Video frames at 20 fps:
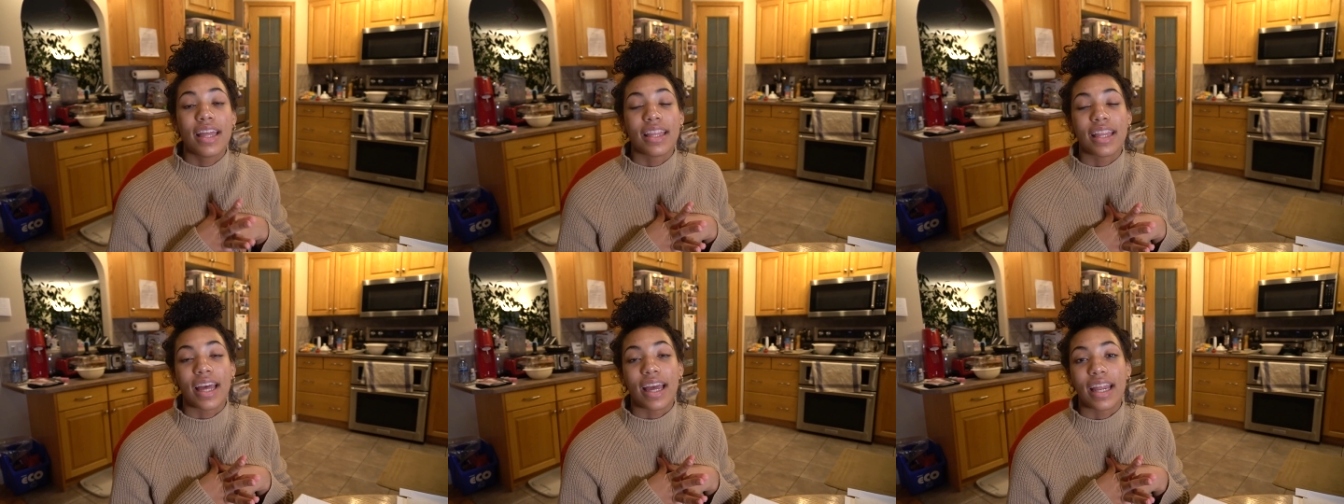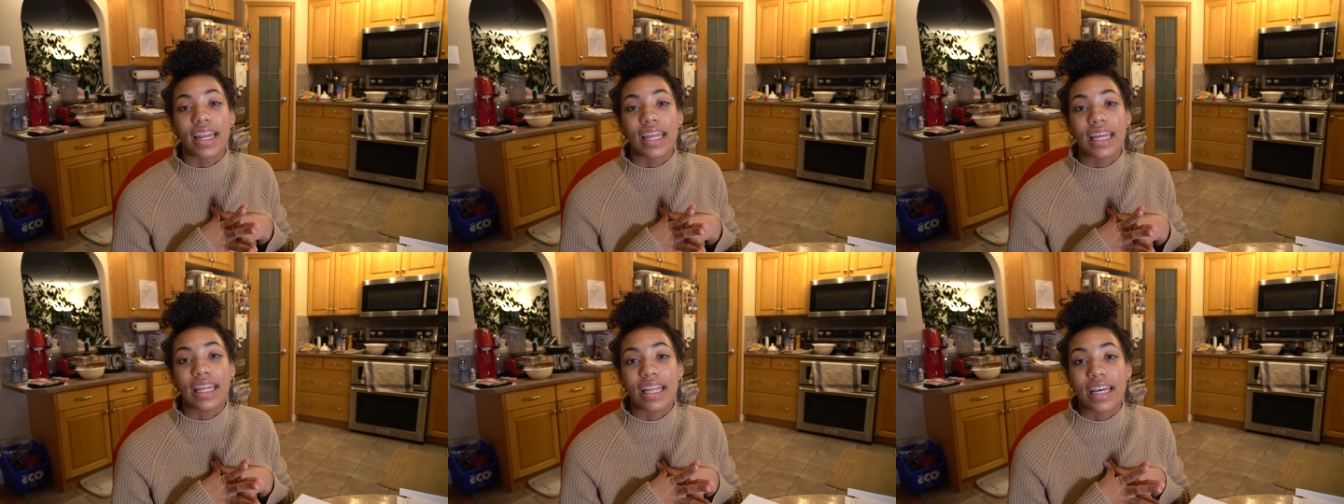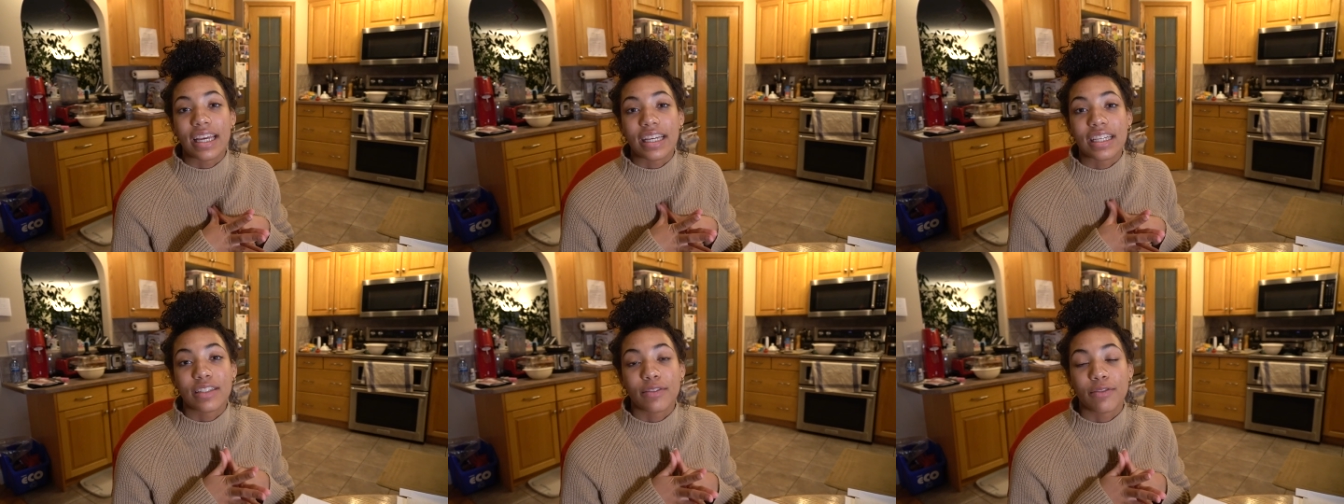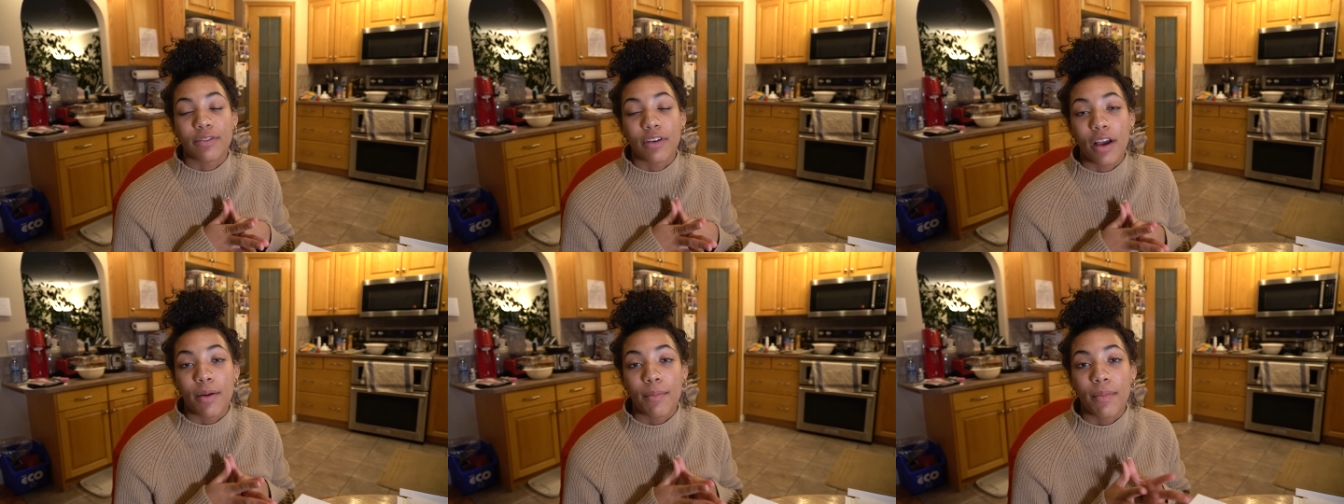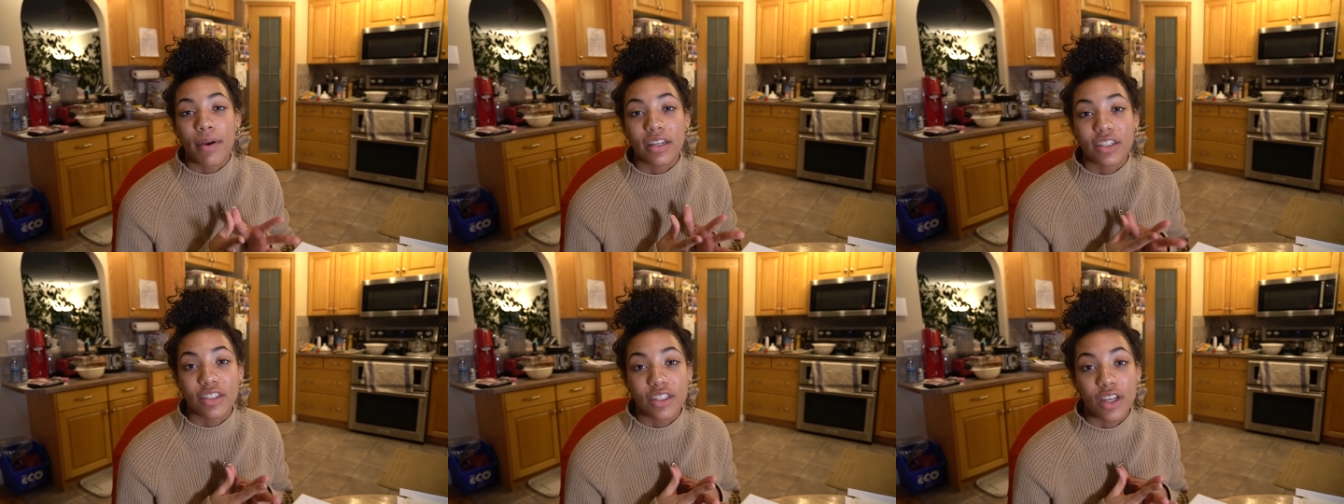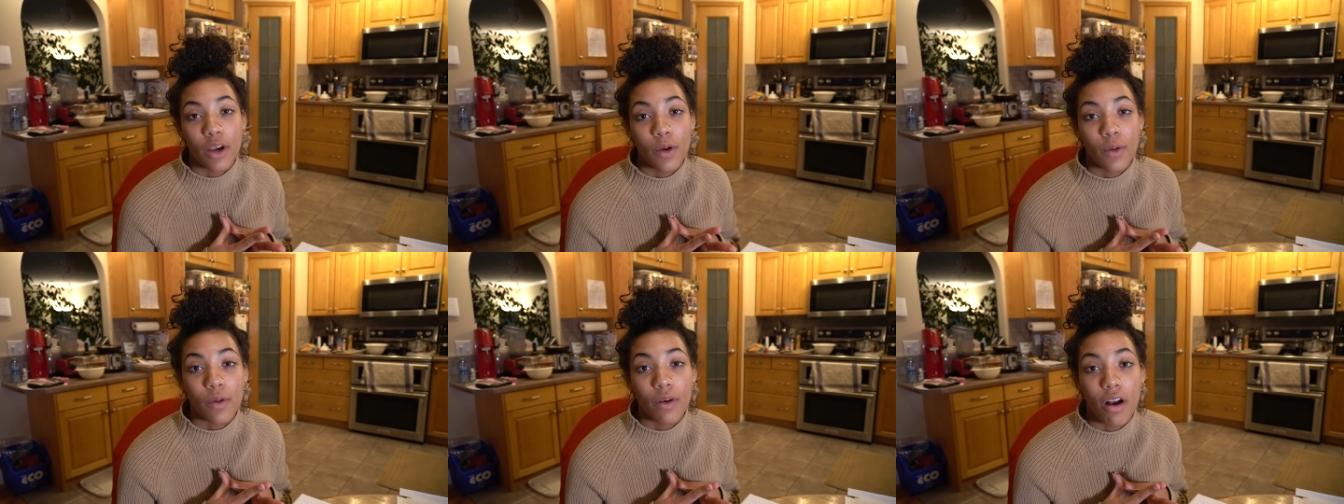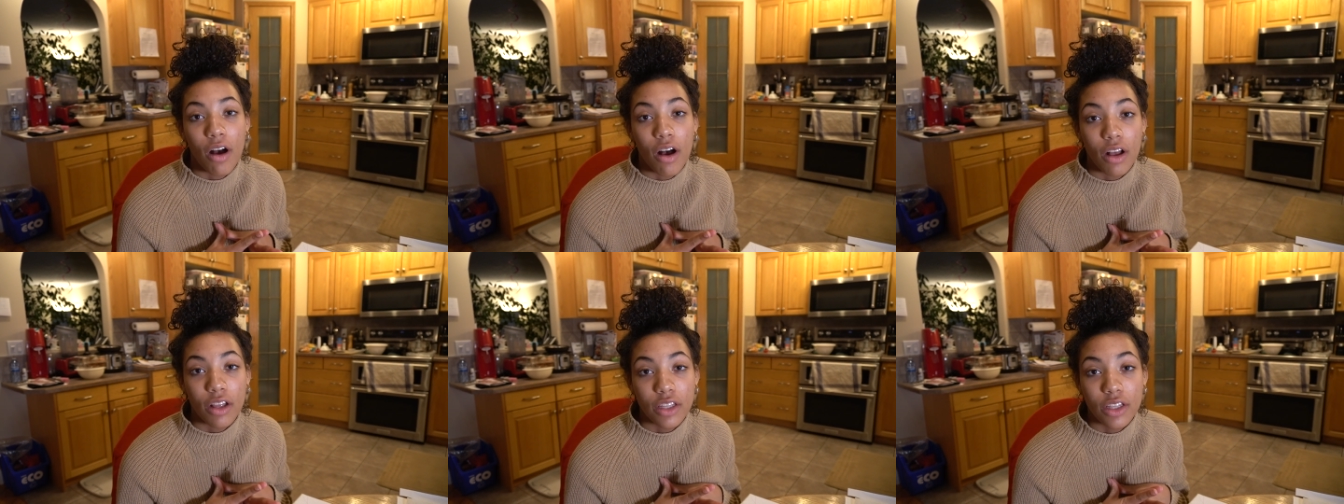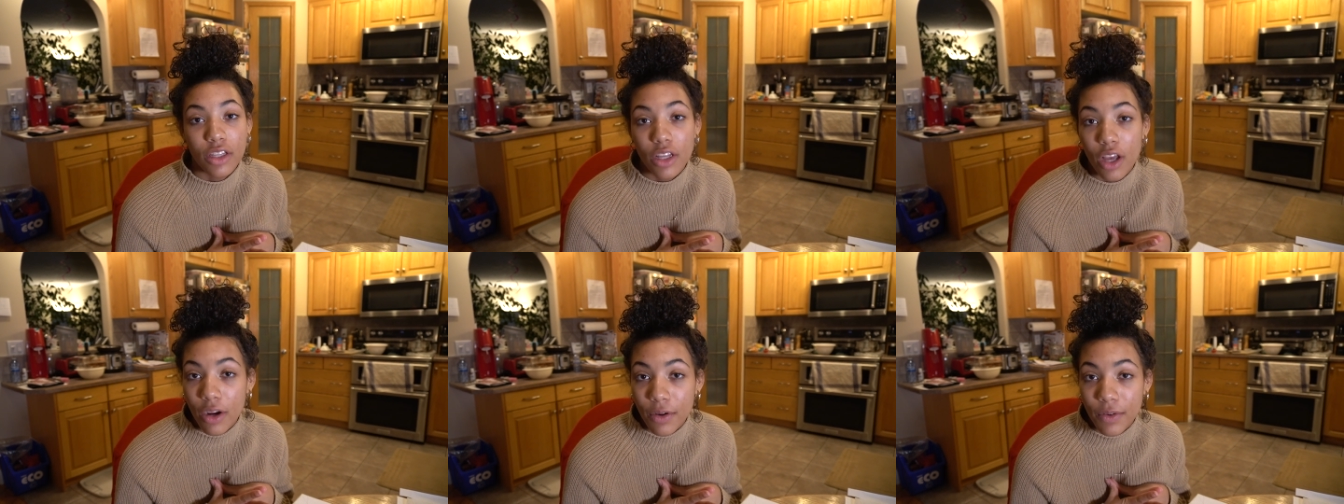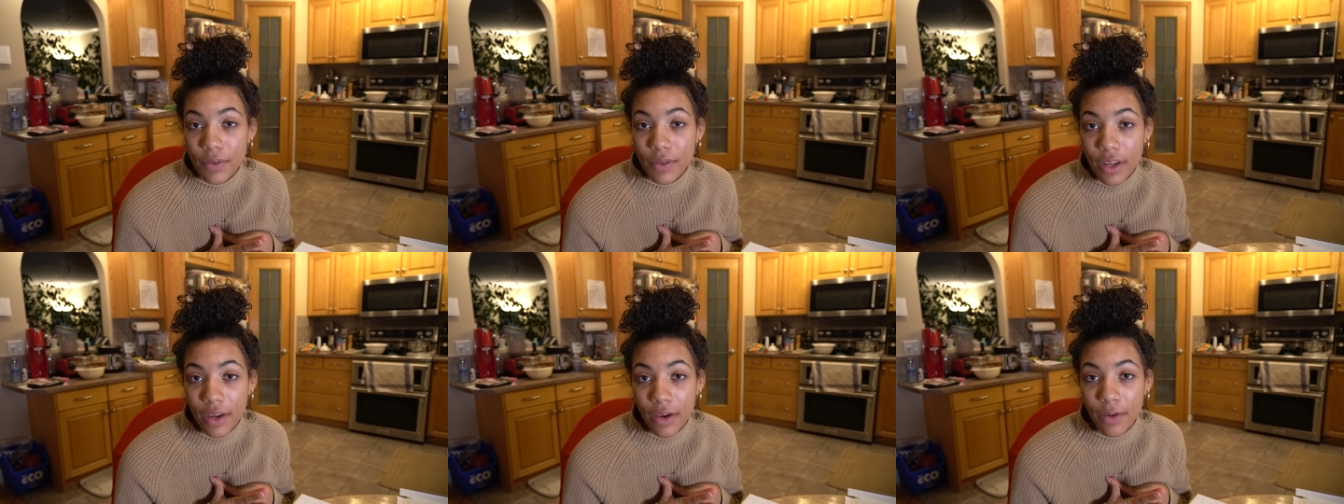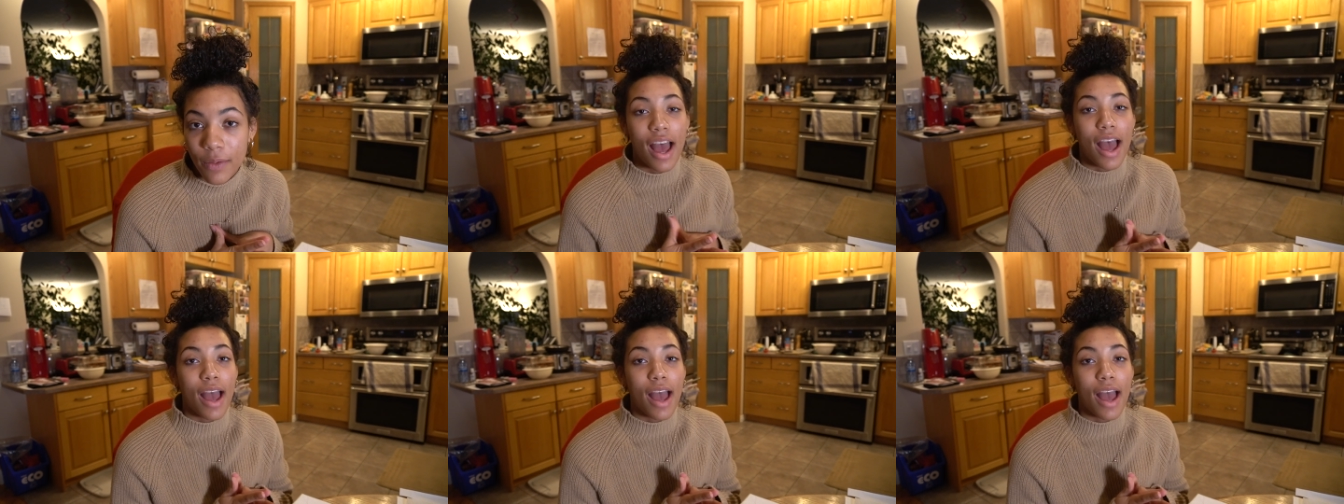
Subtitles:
that he likes from a show called Naruto.